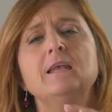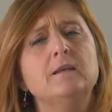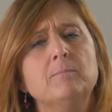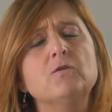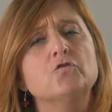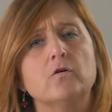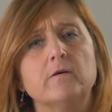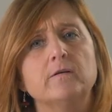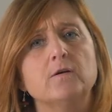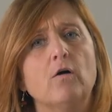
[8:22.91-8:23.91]
The
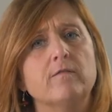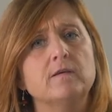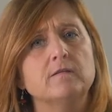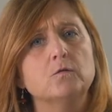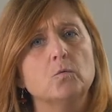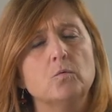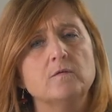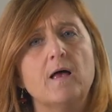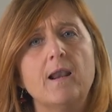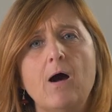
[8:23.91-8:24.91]
majority of these
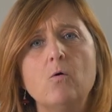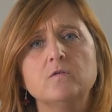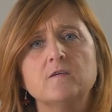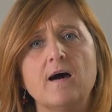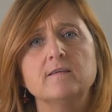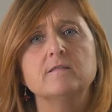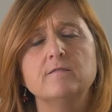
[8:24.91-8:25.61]
tools allows us,